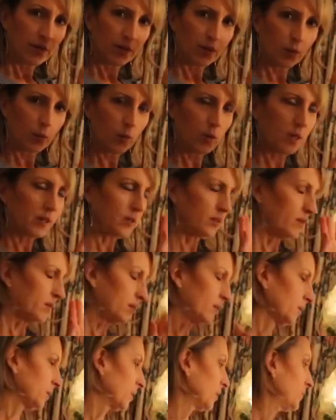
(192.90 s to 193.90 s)
the wire.
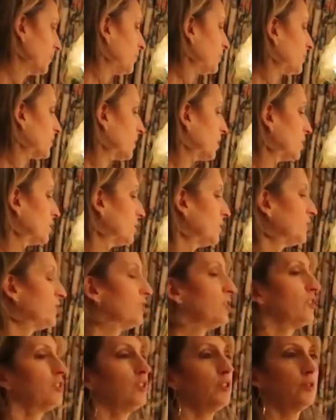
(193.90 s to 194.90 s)
Anyway, it's
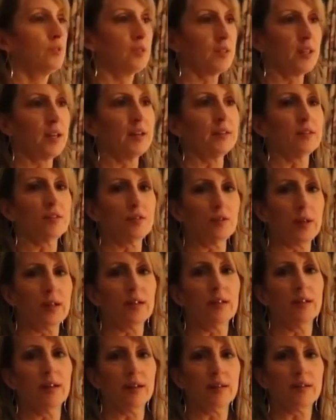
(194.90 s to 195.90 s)
easier to use it on a
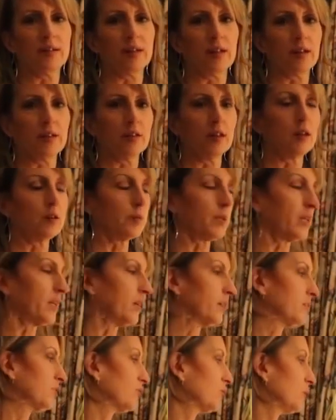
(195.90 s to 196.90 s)
strand of lights that aren't already
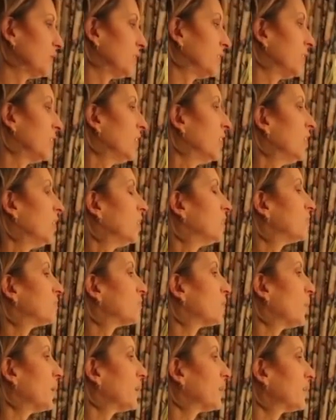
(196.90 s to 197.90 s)
on a tree.
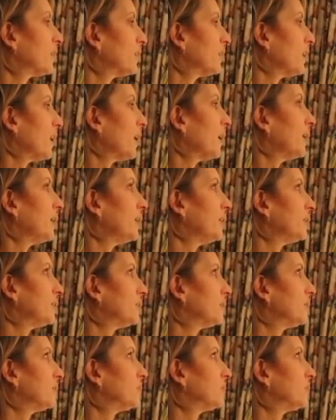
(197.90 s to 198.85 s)
So I